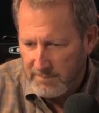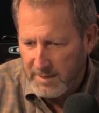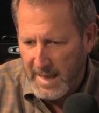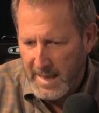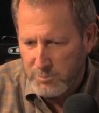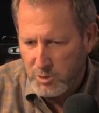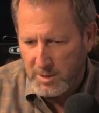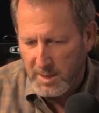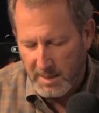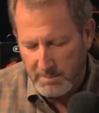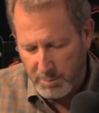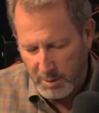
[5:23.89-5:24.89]
captured
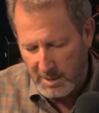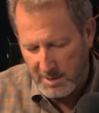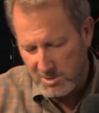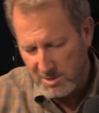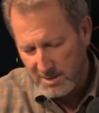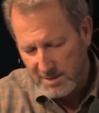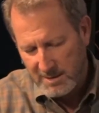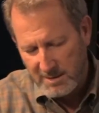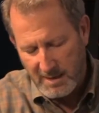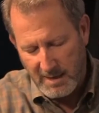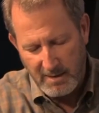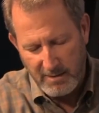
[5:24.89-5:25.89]
that, plus
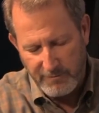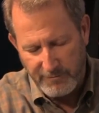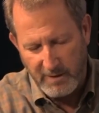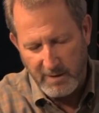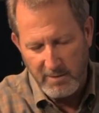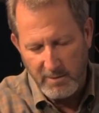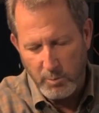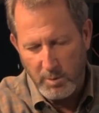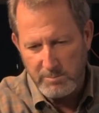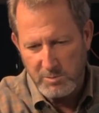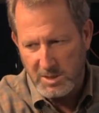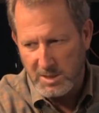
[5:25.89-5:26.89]
kind of the fun, the
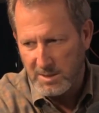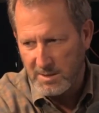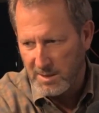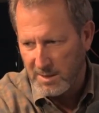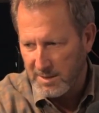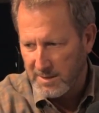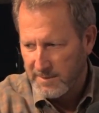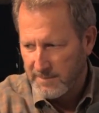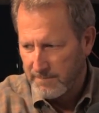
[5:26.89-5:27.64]
whimsy, the